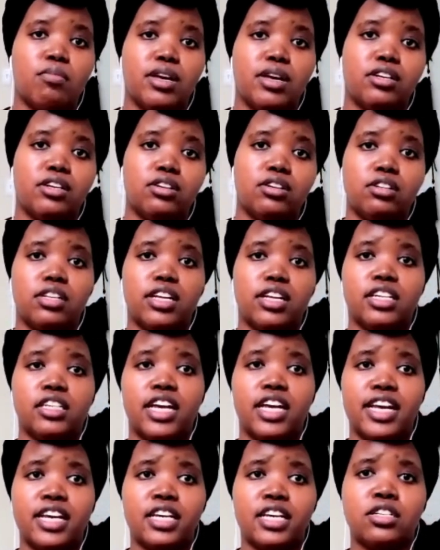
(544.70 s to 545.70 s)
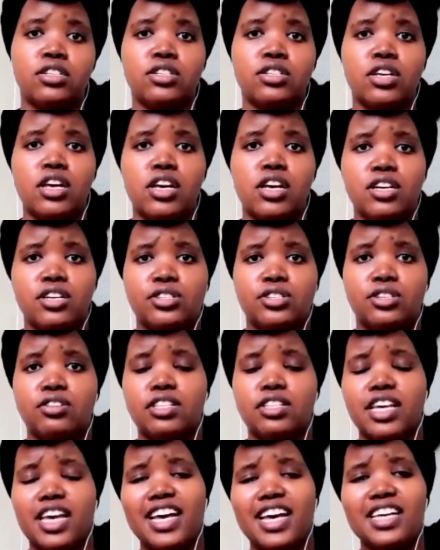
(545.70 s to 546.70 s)
middle, and end. So
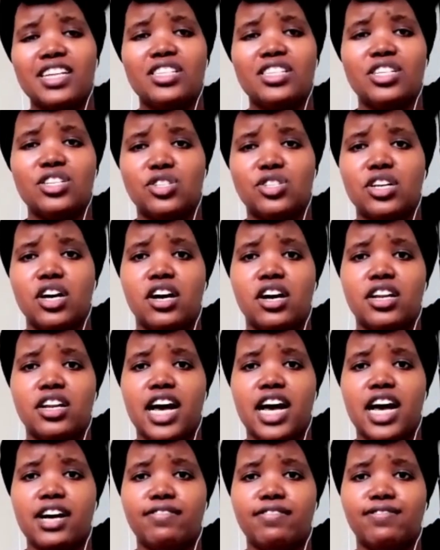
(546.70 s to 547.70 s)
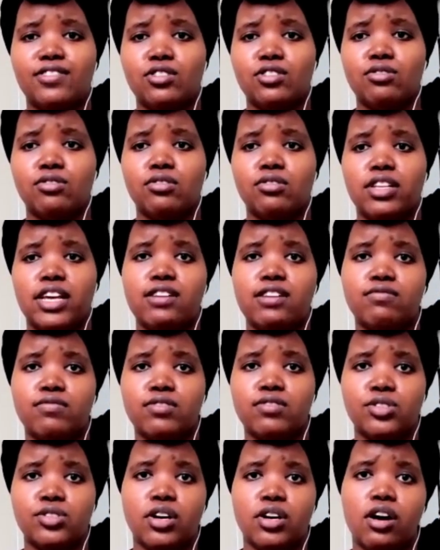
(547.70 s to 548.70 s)
the end does not have to like
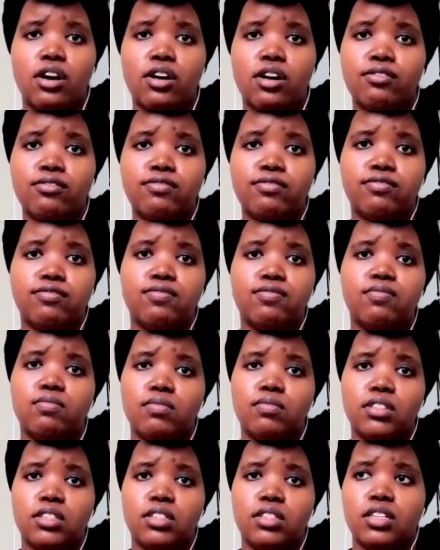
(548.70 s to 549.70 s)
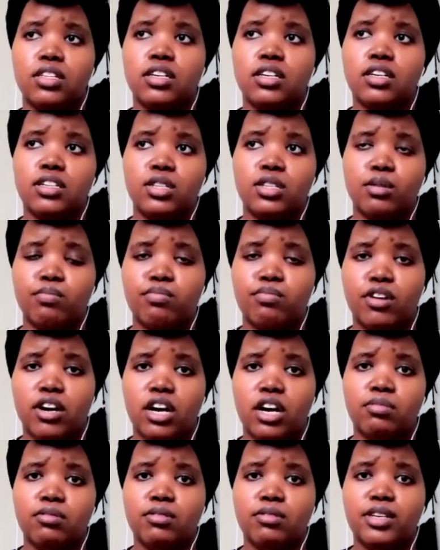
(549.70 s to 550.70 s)
resolve the
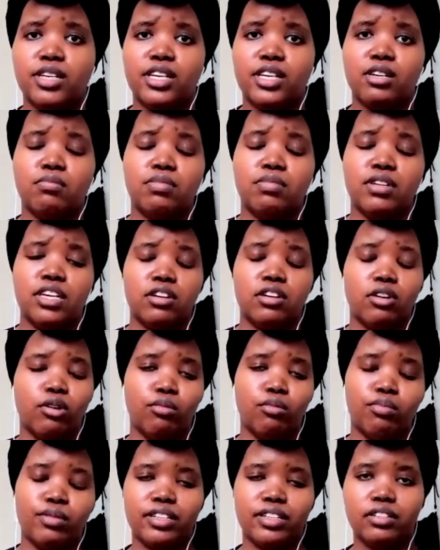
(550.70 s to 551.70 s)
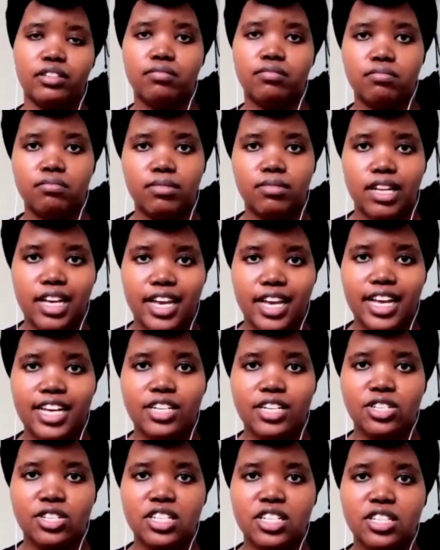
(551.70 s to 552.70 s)
problem. It could be
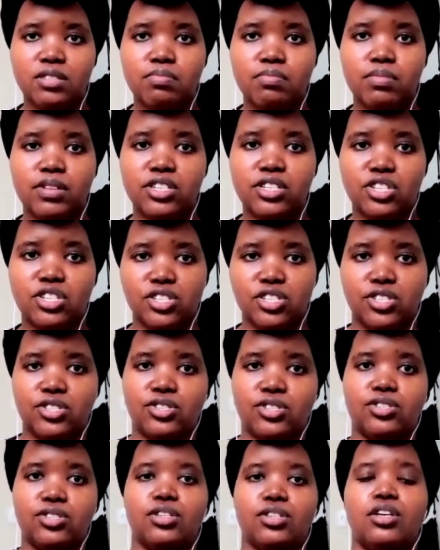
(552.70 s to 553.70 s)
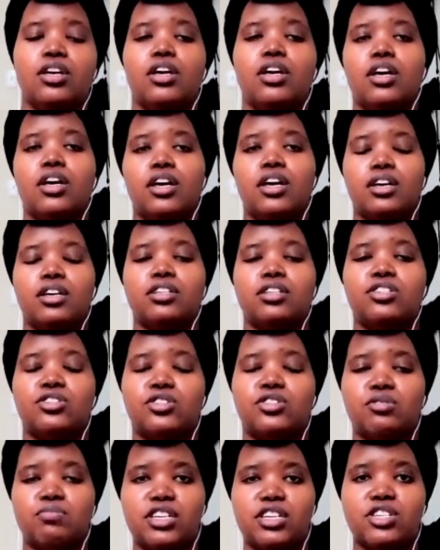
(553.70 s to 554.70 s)
open-ended, but just
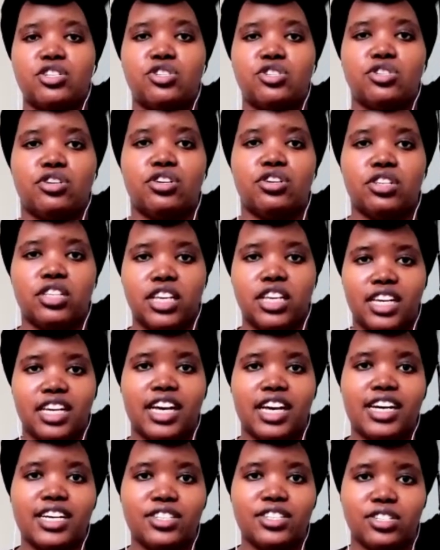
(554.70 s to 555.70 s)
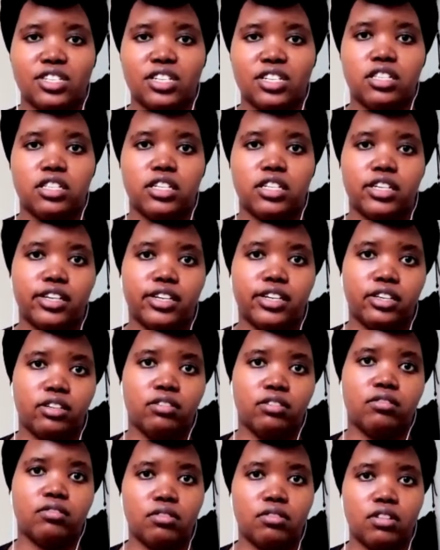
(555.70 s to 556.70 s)
make sure like it has a
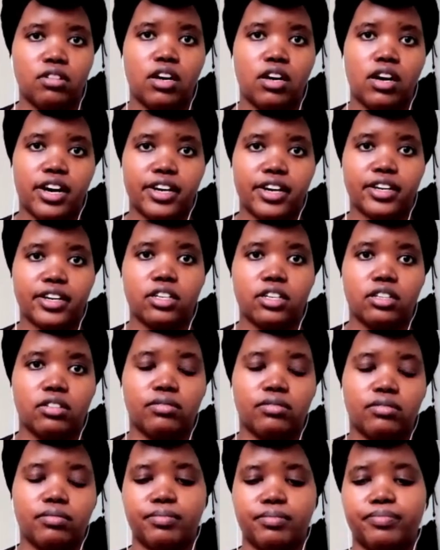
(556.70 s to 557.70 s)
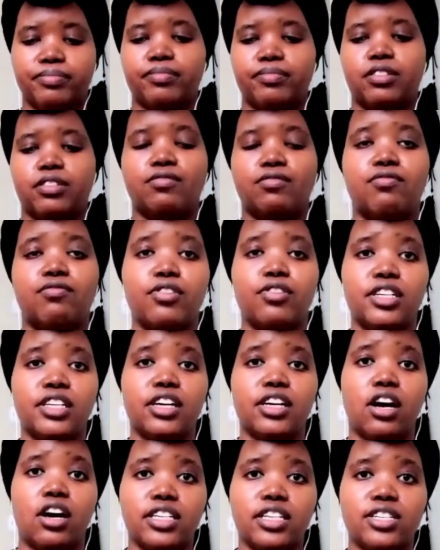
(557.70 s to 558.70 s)
clear arc for
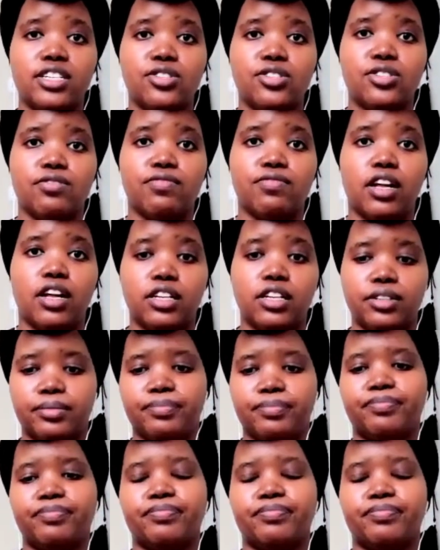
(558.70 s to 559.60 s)
the audience to follow.